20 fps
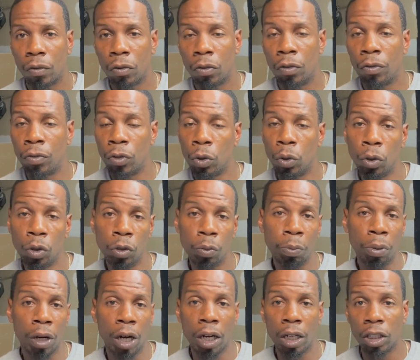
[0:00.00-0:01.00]
Reviews,
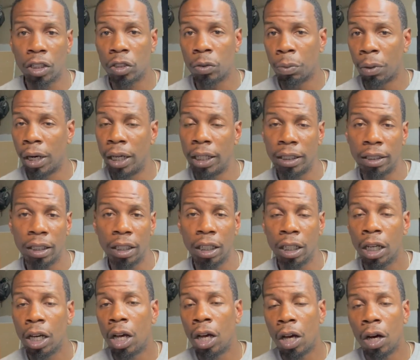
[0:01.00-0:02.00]
products,
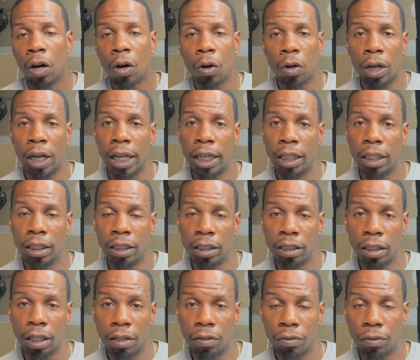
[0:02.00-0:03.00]
pricing, all that good
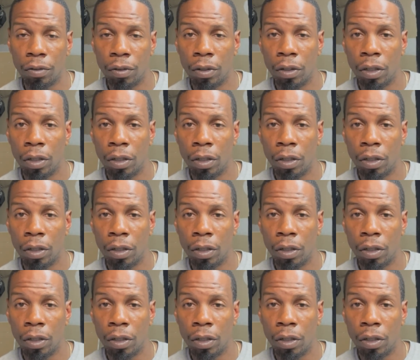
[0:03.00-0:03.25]
stuff.